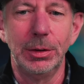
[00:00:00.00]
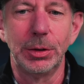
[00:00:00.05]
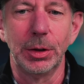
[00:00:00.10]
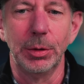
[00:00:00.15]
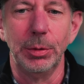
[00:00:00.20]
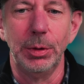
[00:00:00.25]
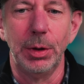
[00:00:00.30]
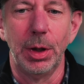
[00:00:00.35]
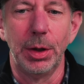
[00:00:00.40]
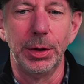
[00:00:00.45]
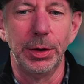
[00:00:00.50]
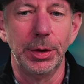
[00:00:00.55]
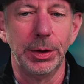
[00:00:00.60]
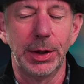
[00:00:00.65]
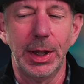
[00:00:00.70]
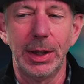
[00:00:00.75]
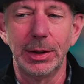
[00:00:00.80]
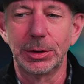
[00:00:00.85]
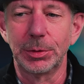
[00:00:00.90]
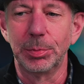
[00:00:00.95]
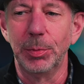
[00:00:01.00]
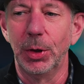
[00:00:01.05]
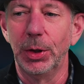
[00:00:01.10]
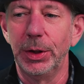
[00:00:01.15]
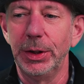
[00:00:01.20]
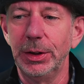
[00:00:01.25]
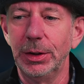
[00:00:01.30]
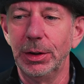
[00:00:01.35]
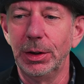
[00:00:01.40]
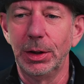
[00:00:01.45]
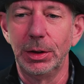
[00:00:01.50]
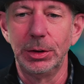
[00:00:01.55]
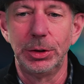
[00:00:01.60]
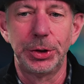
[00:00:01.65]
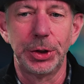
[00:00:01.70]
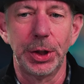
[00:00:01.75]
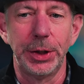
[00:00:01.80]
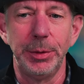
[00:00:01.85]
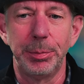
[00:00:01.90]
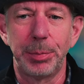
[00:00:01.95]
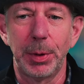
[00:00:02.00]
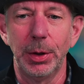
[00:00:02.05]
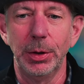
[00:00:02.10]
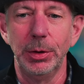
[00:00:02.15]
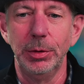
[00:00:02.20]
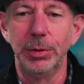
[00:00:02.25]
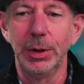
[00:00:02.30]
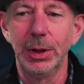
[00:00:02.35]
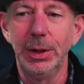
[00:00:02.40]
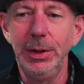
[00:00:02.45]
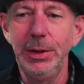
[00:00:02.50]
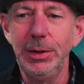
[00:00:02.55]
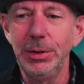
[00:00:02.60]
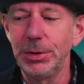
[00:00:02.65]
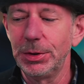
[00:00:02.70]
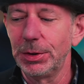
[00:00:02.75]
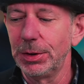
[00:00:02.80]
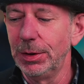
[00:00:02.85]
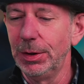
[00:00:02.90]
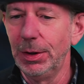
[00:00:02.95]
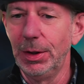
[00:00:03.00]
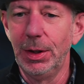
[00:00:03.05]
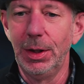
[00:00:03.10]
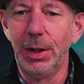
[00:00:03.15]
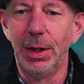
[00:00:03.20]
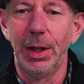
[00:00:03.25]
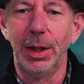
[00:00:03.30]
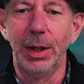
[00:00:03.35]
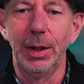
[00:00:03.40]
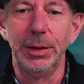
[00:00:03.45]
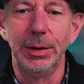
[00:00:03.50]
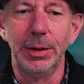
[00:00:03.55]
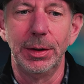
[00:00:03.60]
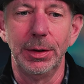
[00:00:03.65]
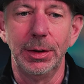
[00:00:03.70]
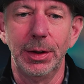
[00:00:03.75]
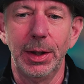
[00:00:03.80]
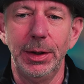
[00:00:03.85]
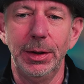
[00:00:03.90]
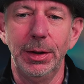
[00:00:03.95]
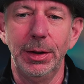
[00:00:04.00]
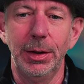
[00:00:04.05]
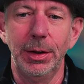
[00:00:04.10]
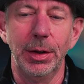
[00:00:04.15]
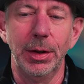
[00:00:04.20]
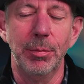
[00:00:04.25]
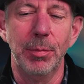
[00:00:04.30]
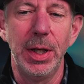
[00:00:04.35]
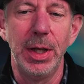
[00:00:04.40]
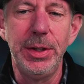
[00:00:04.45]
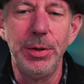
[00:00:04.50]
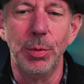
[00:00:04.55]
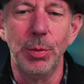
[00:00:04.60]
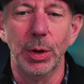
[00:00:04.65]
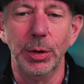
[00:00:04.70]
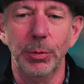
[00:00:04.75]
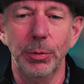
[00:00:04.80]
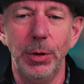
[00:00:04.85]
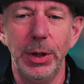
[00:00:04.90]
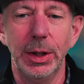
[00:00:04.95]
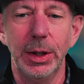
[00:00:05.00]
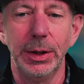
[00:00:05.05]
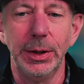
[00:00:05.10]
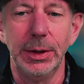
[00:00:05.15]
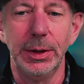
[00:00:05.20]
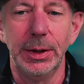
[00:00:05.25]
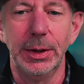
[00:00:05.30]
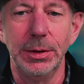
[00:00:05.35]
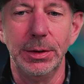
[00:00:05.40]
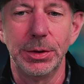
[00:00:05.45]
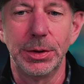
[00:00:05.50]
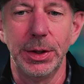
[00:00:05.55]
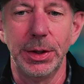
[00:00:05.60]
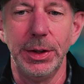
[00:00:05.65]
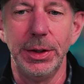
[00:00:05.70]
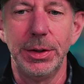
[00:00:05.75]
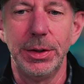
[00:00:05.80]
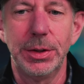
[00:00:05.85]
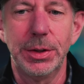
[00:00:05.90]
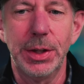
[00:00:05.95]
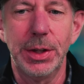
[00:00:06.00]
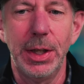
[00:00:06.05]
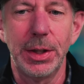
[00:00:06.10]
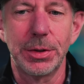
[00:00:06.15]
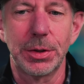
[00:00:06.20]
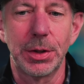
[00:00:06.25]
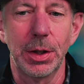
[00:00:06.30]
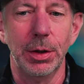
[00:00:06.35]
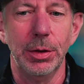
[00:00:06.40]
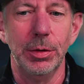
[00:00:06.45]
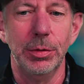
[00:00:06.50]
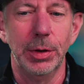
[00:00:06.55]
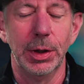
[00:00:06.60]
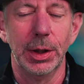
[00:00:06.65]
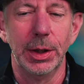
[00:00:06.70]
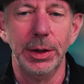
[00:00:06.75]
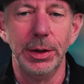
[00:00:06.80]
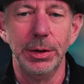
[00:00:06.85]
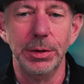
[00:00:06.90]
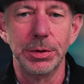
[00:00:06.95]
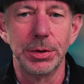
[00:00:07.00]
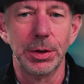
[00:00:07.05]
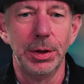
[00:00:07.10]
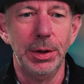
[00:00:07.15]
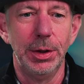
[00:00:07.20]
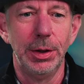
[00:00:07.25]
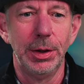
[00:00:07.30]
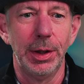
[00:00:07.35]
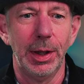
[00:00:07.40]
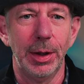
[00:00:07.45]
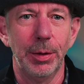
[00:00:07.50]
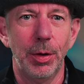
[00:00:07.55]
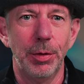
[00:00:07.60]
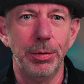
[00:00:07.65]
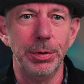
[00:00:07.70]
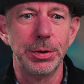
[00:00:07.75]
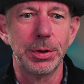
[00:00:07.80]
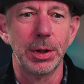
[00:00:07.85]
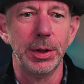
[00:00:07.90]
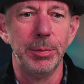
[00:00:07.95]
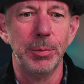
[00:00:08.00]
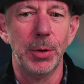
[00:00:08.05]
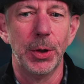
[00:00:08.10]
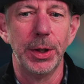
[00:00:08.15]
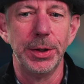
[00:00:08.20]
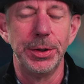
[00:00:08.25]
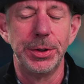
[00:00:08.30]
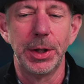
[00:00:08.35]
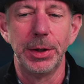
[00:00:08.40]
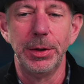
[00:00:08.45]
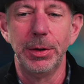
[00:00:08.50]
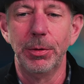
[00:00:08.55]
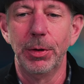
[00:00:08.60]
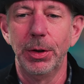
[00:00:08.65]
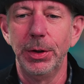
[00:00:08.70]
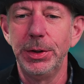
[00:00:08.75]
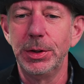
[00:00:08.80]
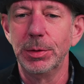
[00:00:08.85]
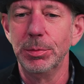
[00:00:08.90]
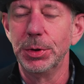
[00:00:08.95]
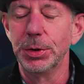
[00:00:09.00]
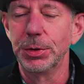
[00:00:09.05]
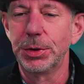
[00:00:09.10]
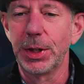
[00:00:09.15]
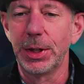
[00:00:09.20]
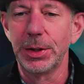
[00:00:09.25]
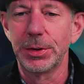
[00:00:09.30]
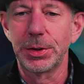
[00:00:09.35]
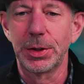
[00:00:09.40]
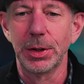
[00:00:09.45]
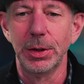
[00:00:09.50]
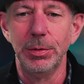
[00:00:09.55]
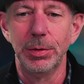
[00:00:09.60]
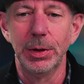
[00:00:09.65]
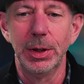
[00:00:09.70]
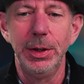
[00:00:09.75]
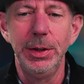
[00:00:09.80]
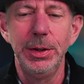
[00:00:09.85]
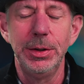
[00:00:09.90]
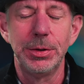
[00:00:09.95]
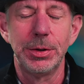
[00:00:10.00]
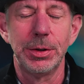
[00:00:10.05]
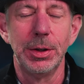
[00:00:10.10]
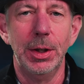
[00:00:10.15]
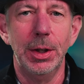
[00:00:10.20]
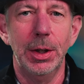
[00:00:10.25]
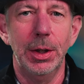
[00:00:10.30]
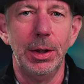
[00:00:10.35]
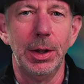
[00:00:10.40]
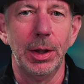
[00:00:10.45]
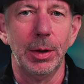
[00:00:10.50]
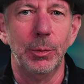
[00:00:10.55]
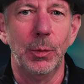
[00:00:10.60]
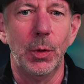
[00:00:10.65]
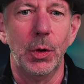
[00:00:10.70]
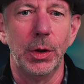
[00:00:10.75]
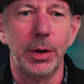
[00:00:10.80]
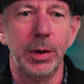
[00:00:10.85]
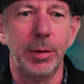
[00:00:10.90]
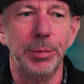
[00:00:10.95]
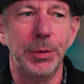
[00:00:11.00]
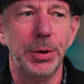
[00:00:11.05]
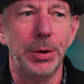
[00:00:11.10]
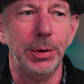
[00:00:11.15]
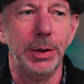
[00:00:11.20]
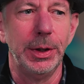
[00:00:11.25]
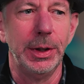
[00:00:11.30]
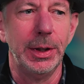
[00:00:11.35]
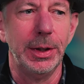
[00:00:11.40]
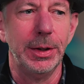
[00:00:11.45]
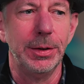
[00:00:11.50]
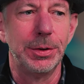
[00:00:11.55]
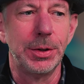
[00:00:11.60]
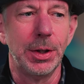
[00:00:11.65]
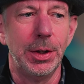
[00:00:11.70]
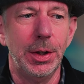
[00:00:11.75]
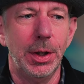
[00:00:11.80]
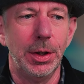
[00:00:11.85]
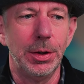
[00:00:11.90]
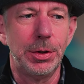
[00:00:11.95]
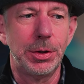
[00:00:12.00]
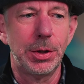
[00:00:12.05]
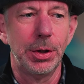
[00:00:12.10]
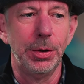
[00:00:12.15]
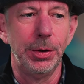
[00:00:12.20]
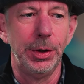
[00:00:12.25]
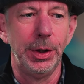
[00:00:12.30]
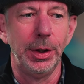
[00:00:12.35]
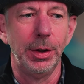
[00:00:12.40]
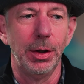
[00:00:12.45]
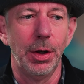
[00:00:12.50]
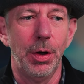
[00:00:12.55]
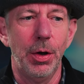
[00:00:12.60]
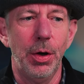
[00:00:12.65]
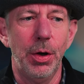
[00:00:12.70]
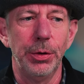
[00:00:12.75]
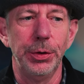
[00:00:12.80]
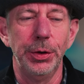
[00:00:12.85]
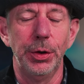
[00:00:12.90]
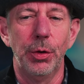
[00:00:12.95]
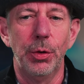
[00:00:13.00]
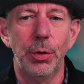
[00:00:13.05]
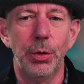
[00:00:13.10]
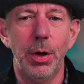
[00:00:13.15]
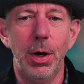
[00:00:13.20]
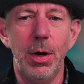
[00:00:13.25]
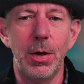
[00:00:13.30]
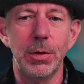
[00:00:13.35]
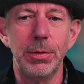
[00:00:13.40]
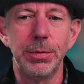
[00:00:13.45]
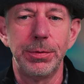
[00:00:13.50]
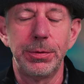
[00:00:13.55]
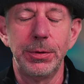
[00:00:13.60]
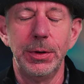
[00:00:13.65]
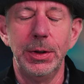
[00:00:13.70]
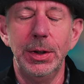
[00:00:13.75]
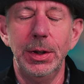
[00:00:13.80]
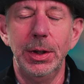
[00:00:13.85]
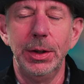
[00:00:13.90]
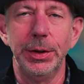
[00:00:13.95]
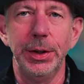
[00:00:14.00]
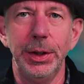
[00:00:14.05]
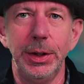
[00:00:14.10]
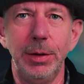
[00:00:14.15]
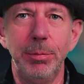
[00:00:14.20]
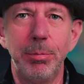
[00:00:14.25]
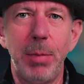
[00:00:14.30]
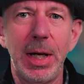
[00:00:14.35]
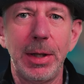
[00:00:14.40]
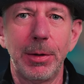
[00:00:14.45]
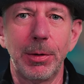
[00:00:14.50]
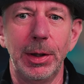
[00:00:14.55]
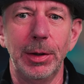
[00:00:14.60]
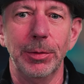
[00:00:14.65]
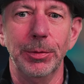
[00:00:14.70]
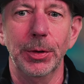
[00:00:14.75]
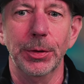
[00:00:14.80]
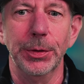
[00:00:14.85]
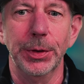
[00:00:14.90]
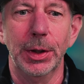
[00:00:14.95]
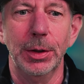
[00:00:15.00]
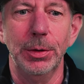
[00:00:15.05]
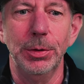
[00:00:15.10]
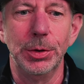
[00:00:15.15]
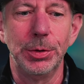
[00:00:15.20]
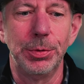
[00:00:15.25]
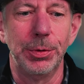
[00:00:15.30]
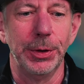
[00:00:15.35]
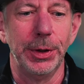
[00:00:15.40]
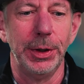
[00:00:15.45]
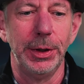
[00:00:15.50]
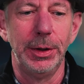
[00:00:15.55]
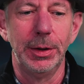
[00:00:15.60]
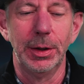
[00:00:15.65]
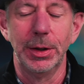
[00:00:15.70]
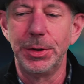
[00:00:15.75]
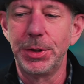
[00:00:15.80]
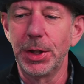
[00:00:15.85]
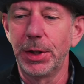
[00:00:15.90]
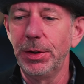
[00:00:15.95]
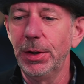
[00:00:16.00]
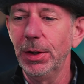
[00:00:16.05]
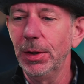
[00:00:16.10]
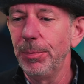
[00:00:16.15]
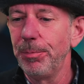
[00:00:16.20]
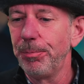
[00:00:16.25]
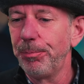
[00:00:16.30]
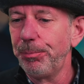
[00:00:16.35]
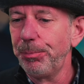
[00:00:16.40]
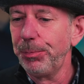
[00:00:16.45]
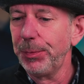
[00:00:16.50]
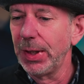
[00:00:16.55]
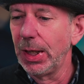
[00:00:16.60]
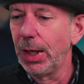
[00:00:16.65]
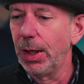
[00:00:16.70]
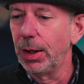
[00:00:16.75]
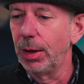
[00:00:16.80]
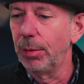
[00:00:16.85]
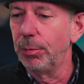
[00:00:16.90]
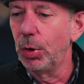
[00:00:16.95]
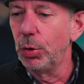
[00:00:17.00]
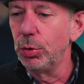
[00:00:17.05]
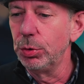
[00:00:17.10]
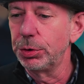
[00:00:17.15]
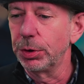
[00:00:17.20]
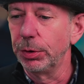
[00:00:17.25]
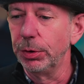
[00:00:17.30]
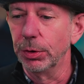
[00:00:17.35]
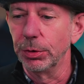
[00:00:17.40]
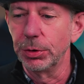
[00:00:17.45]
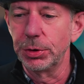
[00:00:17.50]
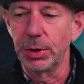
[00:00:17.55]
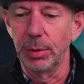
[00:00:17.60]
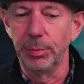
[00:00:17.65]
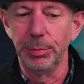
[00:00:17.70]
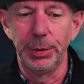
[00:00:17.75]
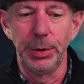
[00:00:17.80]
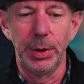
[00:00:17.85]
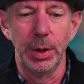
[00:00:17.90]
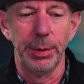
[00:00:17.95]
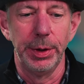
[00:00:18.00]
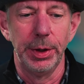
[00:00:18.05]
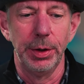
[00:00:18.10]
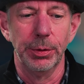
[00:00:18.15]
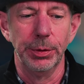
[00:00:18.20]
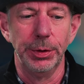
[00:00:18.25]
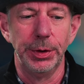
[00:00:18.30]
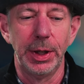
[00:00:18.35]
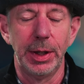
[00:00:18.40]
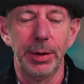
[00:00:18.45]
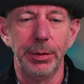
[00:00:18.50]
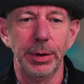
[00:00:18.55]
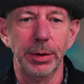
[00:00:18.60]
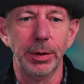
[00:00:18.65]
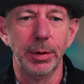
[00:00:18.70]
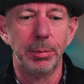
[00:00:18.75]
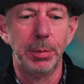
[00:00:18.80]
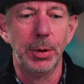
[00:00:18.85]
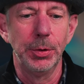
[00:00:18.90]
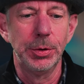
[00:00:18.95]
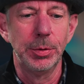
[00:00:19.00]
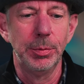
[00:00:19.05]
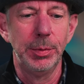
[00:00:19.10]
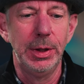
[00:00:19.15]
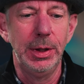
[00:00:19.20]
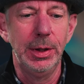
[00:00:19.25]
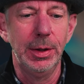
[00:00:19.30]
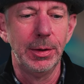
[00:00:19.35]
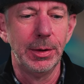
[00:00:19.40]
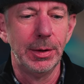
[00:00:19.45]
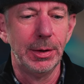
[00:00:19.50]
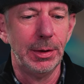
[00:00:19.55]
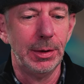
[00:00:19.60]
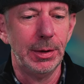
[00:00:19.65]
So that's my shape overlays, and then the main one really is the text overlays. Now obviously my agenda items are text overlays, and what I am doing is turning on or off the background on those for the agenda. Also got some going on down at the bottom here.